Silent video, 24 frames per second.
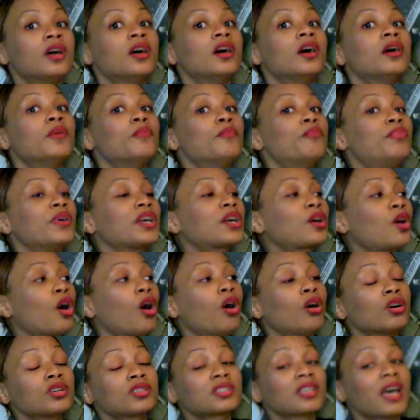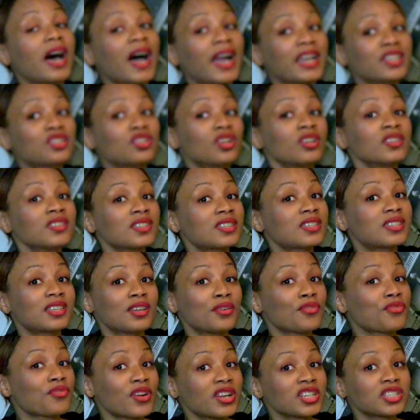and realizing quite early on the
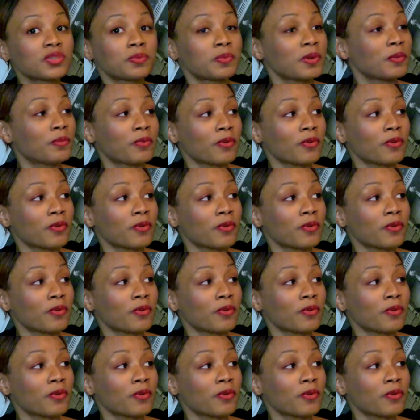system